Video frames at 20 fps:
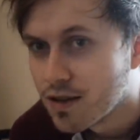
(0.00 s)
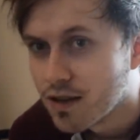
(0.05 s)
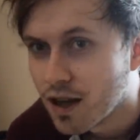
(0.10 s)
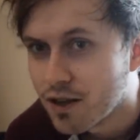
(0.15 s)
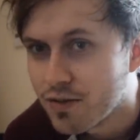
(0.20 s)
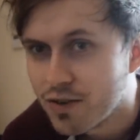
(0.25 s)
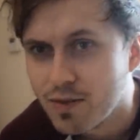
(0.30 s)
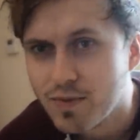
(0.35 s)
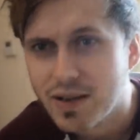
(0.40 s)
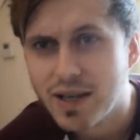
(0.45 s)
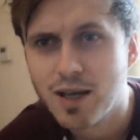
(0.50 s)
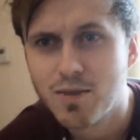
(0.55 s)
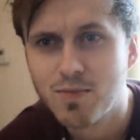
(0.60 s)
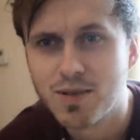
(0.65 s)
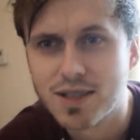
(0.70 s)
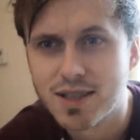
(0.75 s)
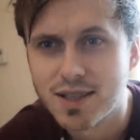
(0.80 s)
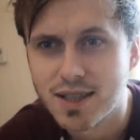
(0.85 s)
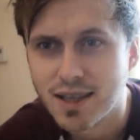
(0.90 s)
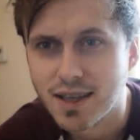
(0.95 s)
I think my
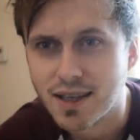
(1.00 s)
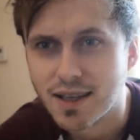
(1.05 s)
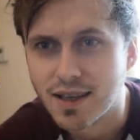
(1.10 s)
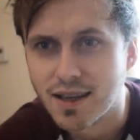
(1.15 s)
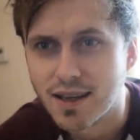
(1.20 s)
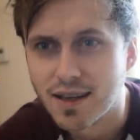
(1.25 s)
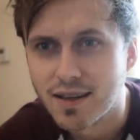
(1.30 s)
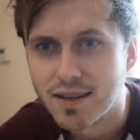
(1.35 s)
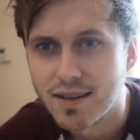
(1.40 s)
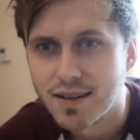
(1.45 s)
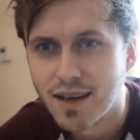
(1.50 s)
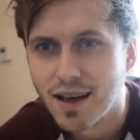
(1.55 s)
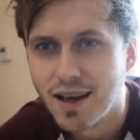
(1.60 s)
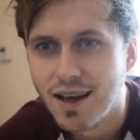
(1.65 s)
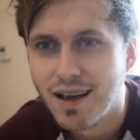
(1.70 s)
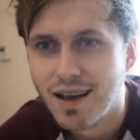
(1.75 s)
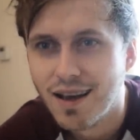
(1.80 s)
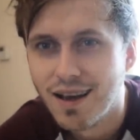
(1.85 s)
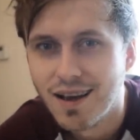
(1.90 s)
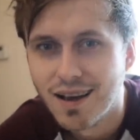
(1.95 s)
neighbour's singing again.
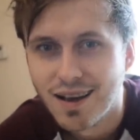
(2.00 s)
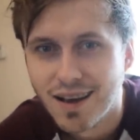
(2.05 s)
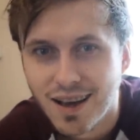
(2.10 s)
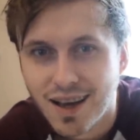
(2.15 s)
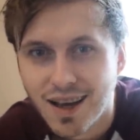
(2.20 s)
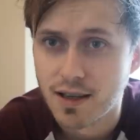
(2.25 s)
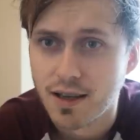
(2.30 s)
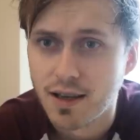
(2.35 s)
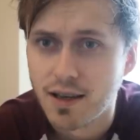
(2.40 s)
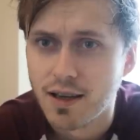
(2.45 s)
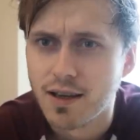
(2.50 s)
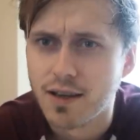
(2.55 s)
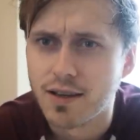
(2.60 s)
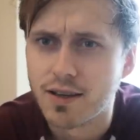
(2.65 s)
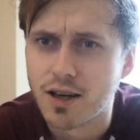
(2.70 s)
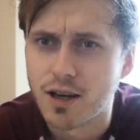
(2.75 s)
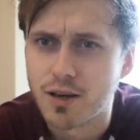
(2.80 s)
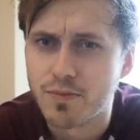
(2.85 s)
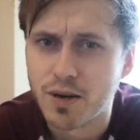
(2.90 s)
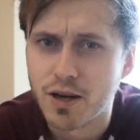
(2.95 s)
You
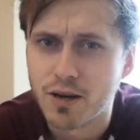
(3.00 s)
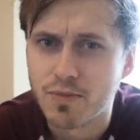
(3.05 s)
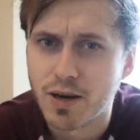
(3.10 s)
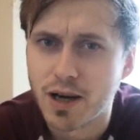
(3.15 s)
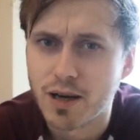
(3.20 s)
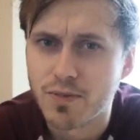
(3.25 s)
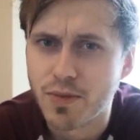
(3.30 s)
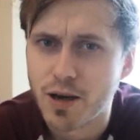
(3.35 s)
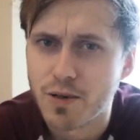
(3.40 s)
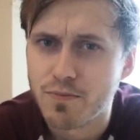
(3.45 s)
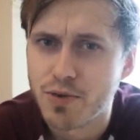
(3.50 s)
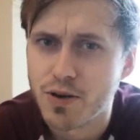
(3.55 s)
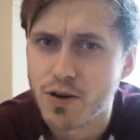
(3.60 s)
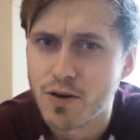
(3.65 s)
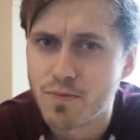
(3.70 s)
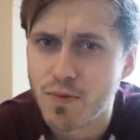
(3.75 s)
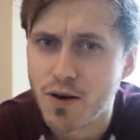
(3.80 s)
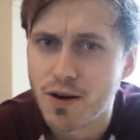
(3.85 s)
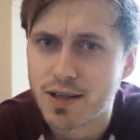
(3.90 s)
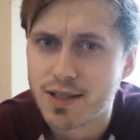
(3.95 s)
gotta bear in mind, my PO
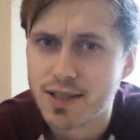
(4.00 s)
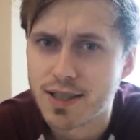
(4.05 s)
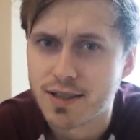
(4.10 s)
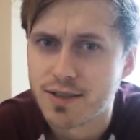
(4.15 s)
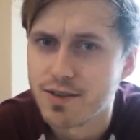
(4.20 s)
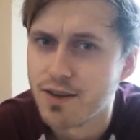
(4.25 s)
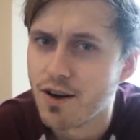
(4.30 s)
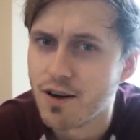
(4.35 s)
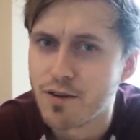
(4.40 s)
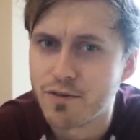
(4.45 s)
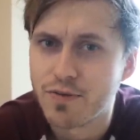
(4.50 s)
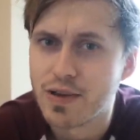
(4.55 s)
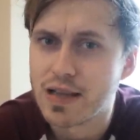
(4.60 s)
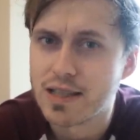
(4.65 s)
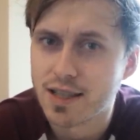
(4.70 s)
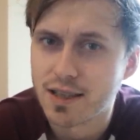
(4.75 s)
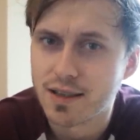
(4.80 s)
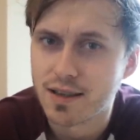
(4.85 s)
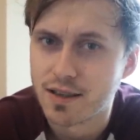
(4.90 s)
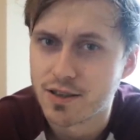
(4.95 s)
Box is not a
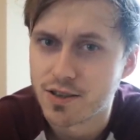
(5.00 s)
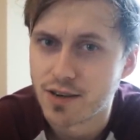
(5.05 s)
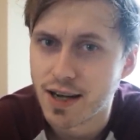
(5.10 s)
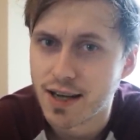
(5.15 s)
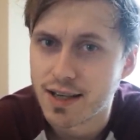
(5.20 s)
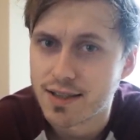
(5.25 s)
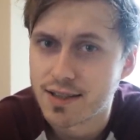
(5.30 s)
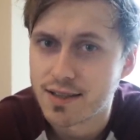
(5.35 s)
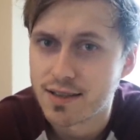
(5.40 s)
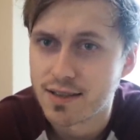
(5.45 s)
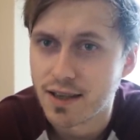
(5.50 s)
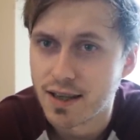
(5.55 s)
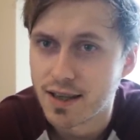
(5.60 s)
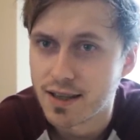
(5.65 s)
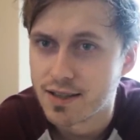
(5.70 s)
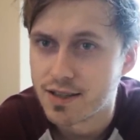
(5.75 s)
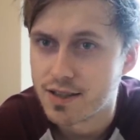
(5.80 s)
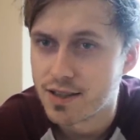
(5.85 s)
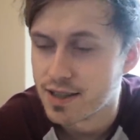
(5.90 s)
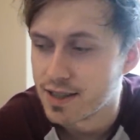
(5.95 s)
physical address. It
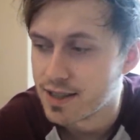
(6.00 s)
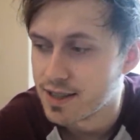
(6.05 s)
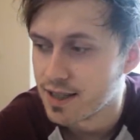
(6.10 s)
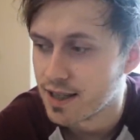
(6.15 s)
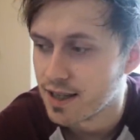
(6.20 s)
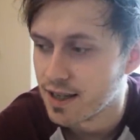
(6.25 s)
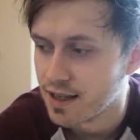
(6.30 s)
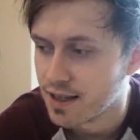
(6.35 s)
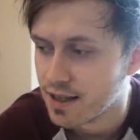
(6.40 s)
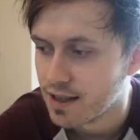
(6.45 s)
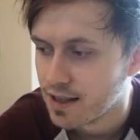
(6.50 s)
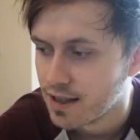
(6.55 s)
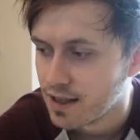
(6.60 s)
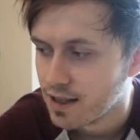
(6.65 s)
is just hi